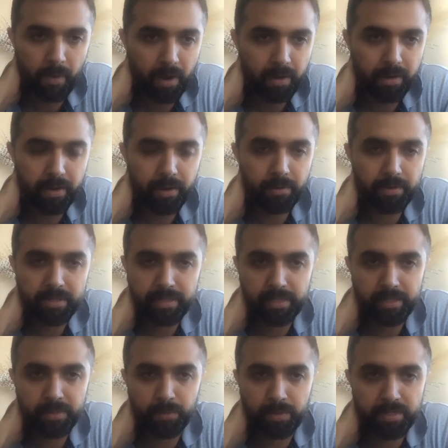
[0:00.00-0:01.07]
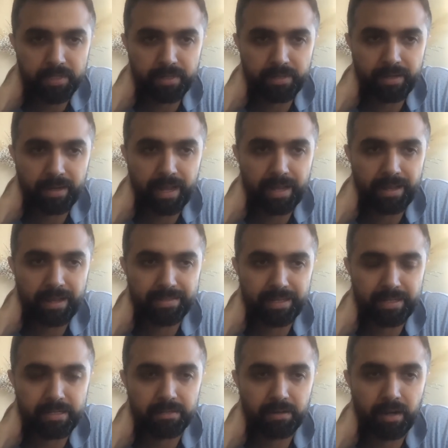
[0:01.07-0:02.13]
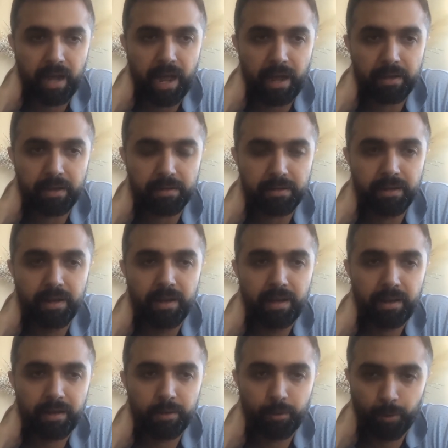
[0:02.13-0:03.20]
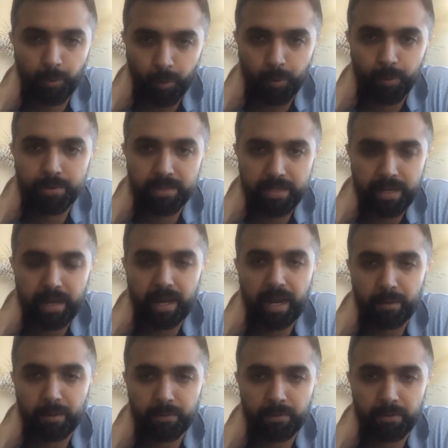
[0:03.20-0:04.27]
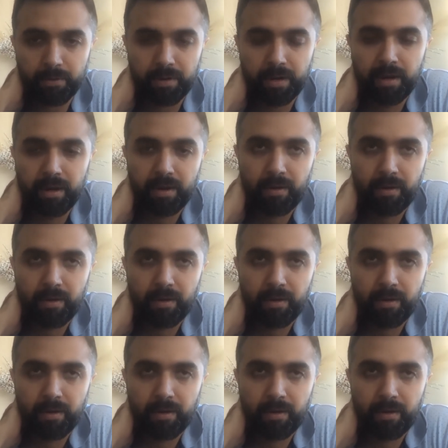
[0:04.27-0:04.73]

marketing or salesperson as an external hire can close an account or